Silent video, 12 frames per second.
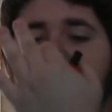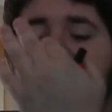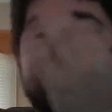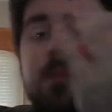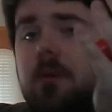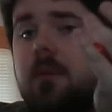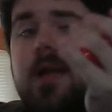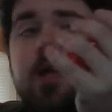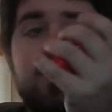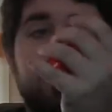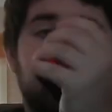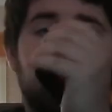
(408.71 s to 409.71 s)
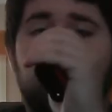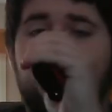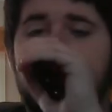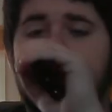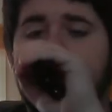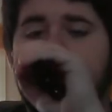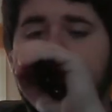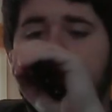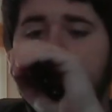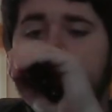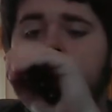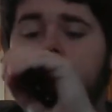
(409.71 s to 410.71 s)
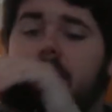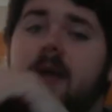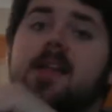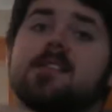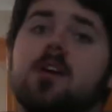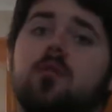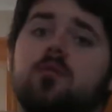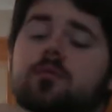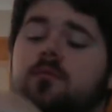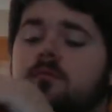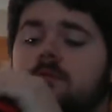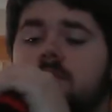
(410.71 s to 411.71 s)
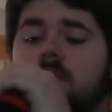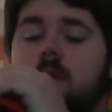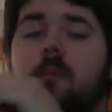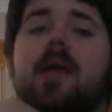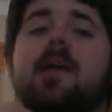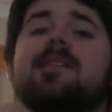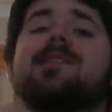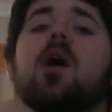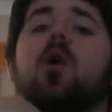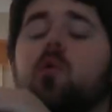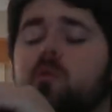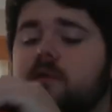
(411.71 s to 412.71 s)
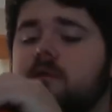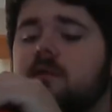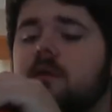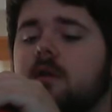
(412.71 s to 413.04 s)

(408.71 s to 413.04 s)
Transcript: And it's been a week, and you know what? The paint's holding. The paint is holding.